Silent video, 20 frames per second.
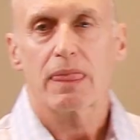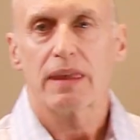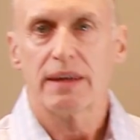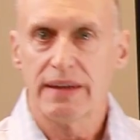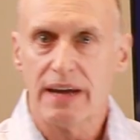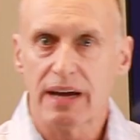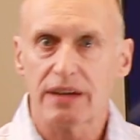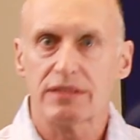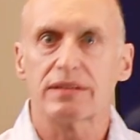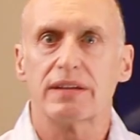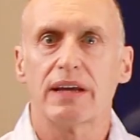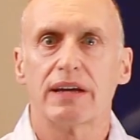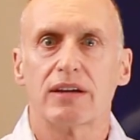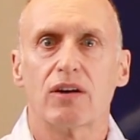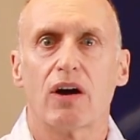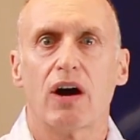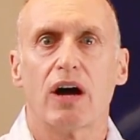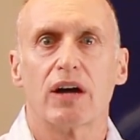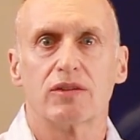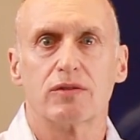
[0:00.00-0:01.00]
Yes, they
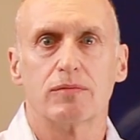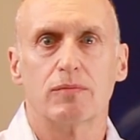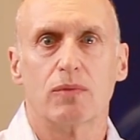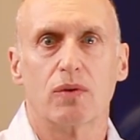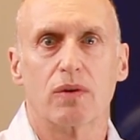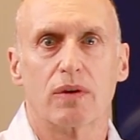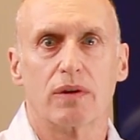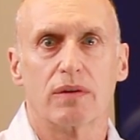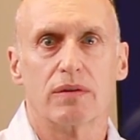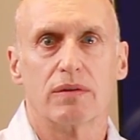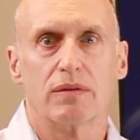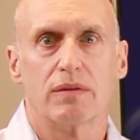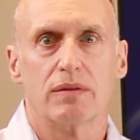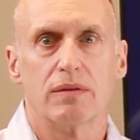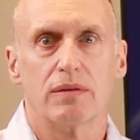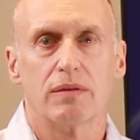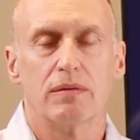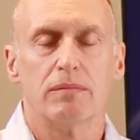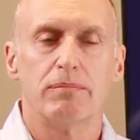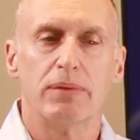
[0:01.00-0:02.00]
cost more,
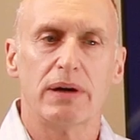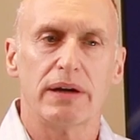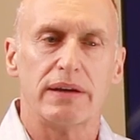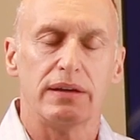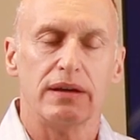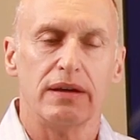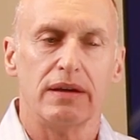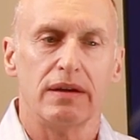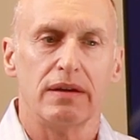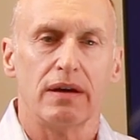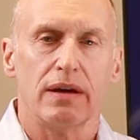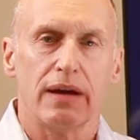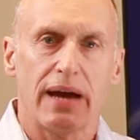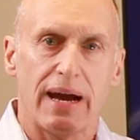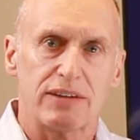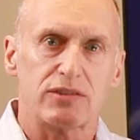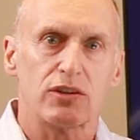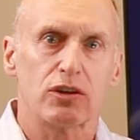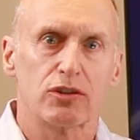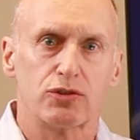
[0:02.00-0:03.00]
but
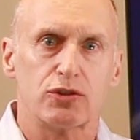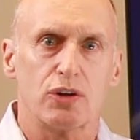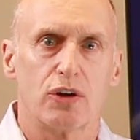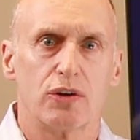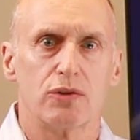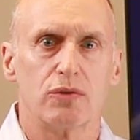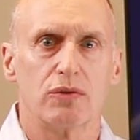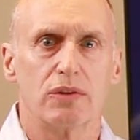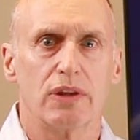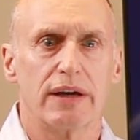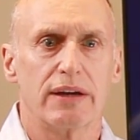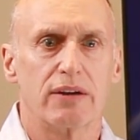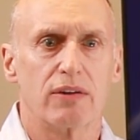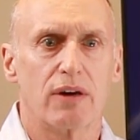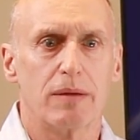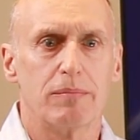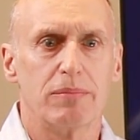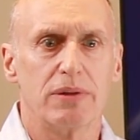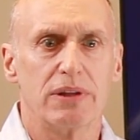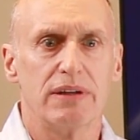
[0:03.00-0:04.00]
as I'll show you later,
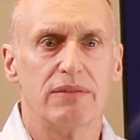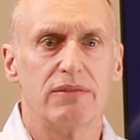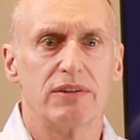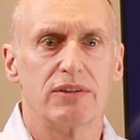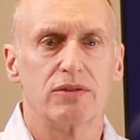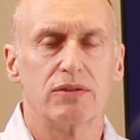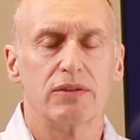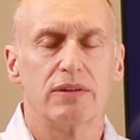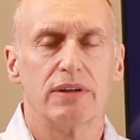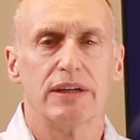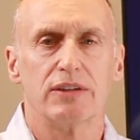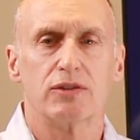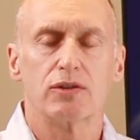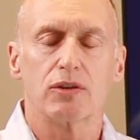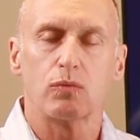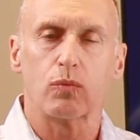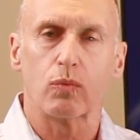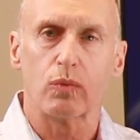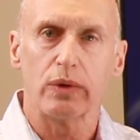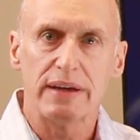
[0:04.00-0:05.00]
I believe it's
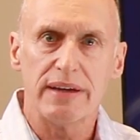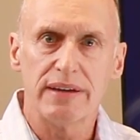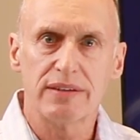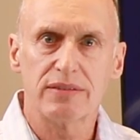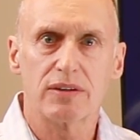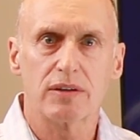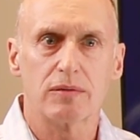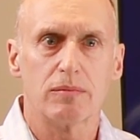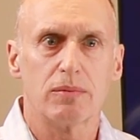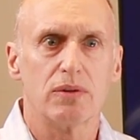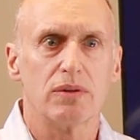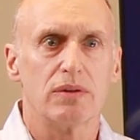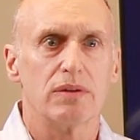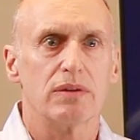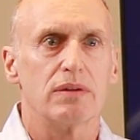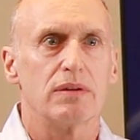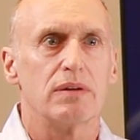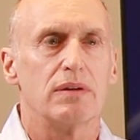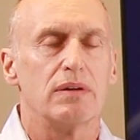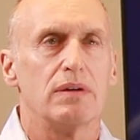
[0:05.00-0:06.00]
a reasonable